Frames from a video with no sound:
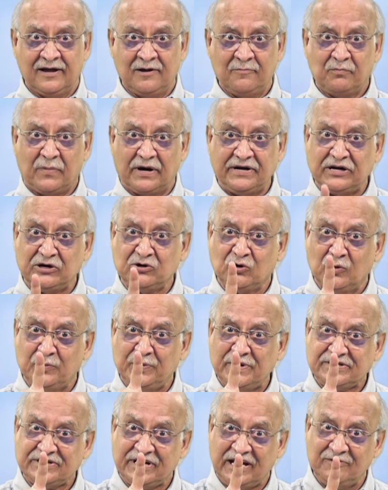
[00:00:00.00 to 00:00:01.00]
but it could
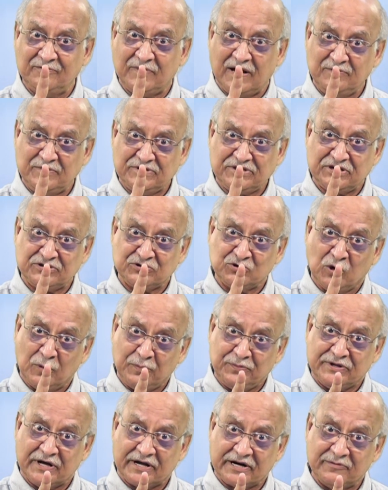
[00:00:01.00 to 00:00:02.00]
be seen by Mrs.
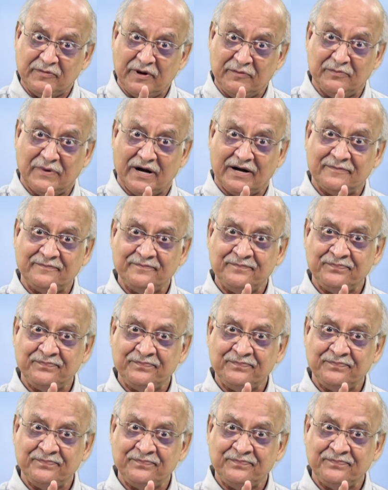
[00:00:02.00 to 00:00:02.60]
Gupta, remember.